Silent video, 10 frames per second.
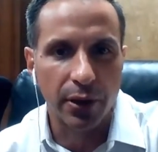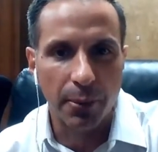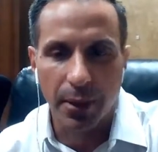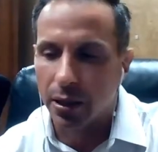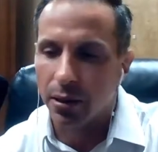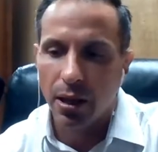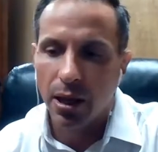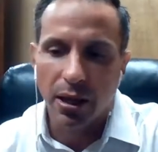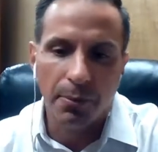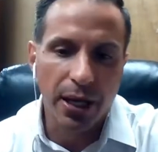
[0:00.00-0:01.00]
I mean,
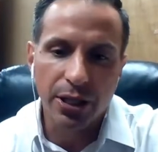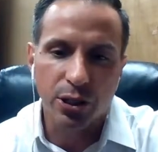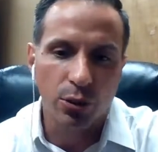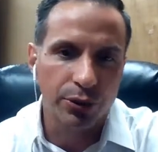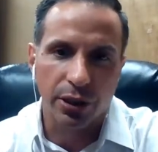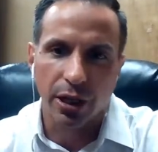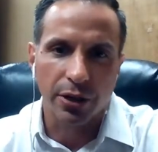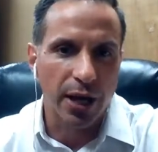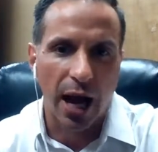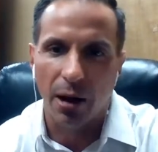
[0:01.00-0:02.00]
the biggest schools in the
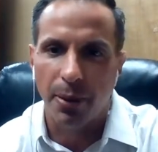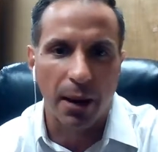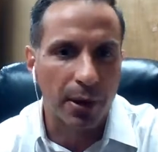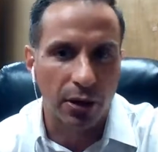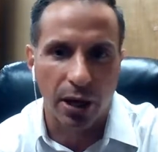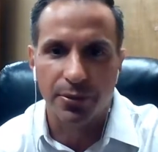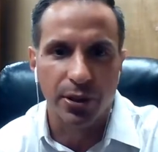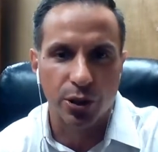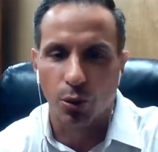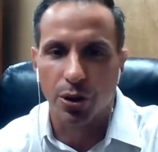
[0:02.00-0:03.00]
country, Alabama,
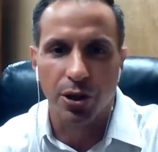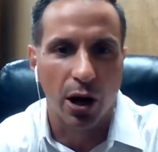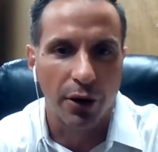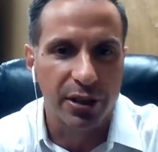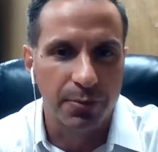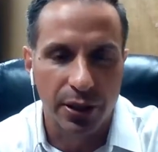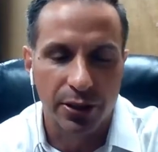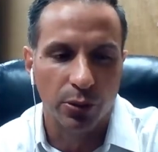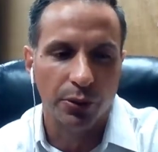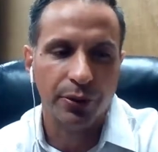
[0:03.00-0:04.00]
Clemson, Georgia, all these big
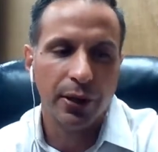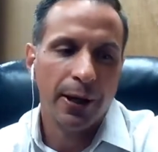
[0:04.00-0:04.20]
schools.